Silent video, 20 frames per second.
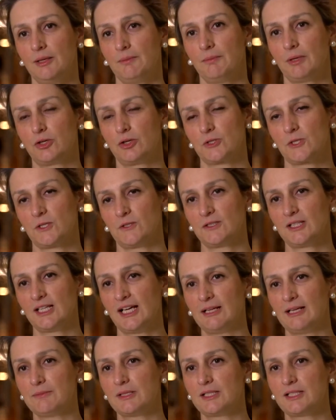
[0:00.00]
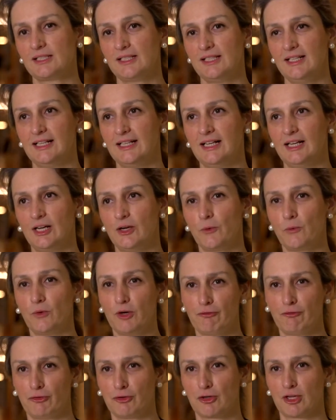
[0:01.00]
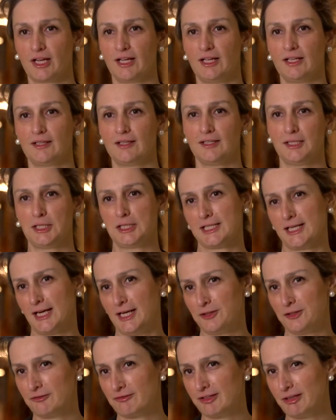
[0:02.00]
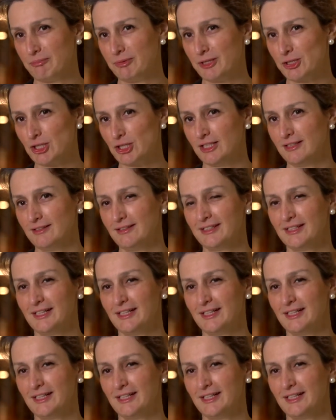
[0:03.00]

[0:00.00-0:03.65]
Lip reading: Because sometimes we forget the side of the patient,